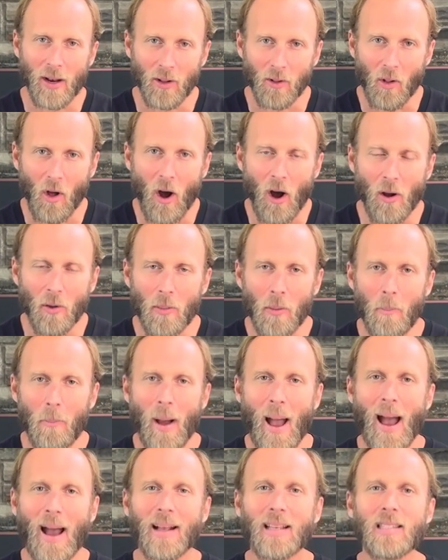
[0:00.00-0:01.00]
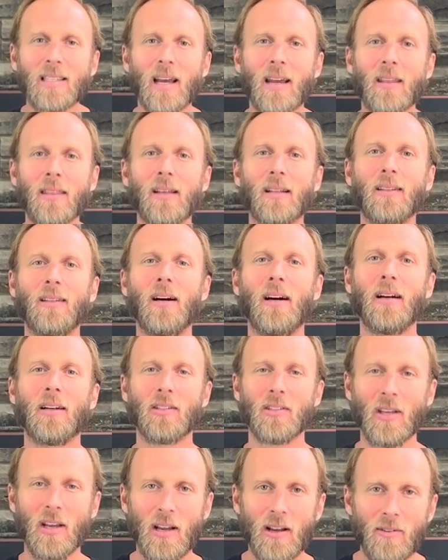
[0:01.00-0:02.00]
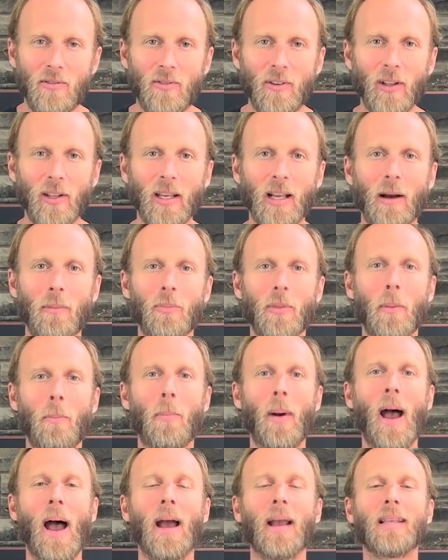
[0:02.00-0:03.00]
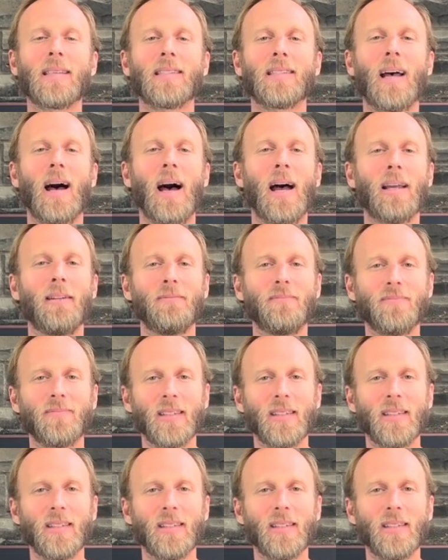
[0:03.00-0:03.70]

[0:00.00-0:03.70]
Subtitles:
along the back side of the lungs, filling up the back side,